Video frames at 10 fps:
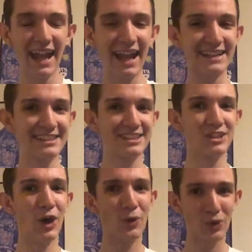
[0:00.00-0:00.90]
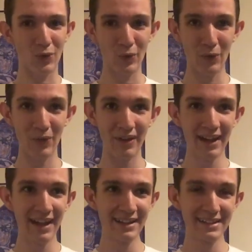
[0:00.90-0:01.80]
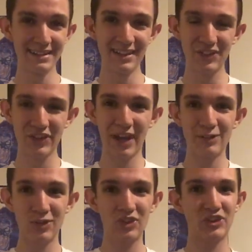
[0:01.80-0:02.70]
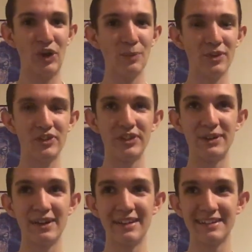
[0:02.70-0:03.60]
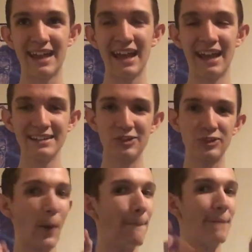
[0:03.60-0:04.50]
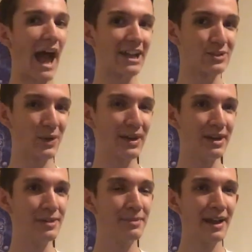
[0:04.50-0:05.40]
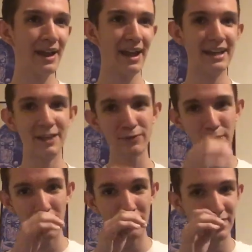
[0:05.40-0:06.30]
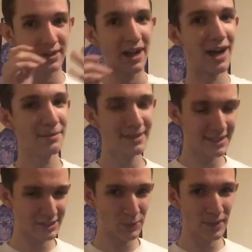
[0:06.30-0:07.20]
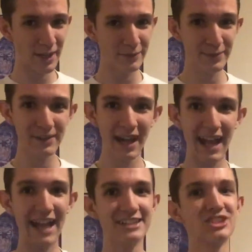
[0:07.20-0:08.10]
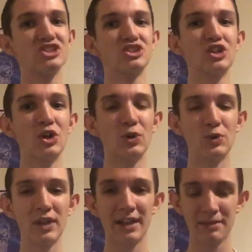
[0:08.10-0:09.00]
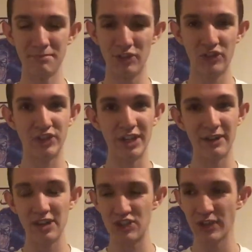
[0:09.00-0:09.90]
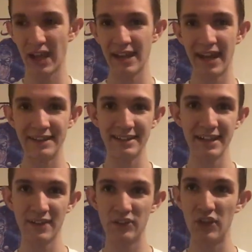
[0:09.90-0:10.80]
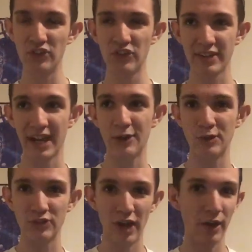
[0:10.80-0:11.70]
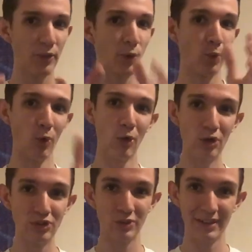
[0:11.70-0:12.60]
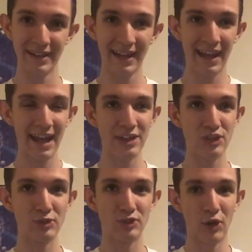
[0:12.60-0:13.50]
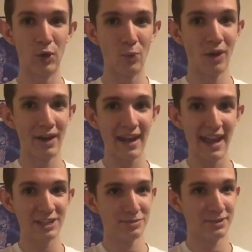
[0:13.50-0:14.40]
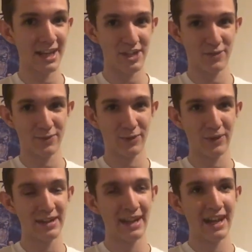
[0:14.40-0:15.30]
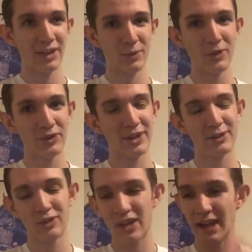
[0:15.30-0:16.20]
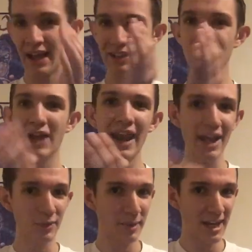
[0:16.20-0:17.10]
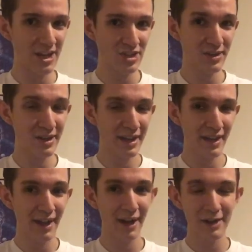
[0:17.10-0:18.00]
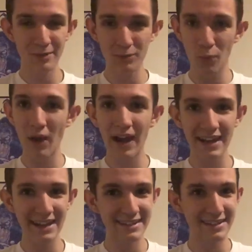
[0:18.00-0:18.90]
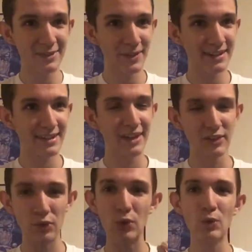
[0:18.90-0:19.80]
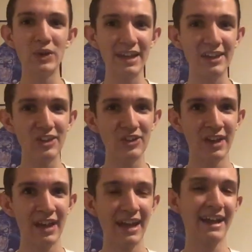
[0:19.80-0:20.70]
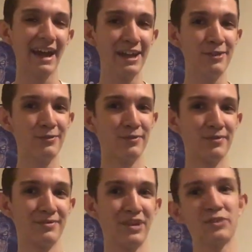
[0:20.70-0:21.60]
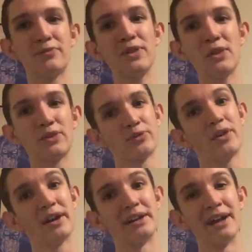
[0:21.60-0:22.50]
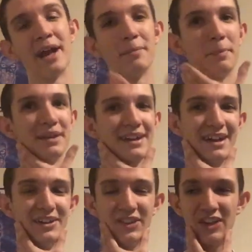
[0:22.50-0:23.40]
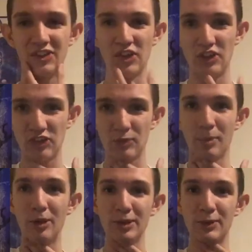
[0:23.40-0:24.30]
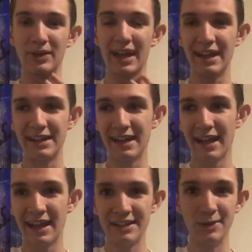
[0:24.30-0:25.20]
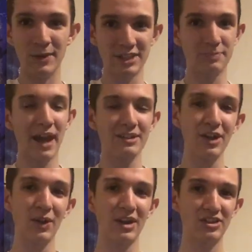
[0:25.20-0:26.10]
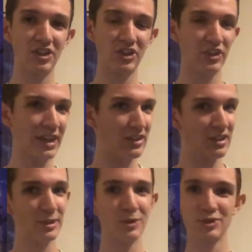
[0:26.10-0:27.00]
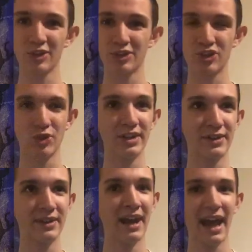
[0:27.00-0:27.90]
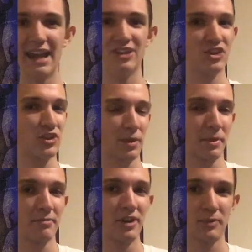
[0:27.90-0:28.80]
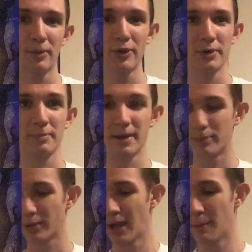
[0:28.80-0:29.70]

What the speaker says: It's so cool. And this character is so mysterious that there's no backstory to him, and even if there is in the comics or whatever, it's so like mysterious. You get an idea that this is a character that's otherworldly and you don't want an explanation for it. It's one of those characters that you get an explanation on why he does what he does and who he is, it kind of doesn't feel as fun. But because he's this small little kid, you expect, oh, he's just this innocent little trick-or-treater, and he's just some reason murdering people.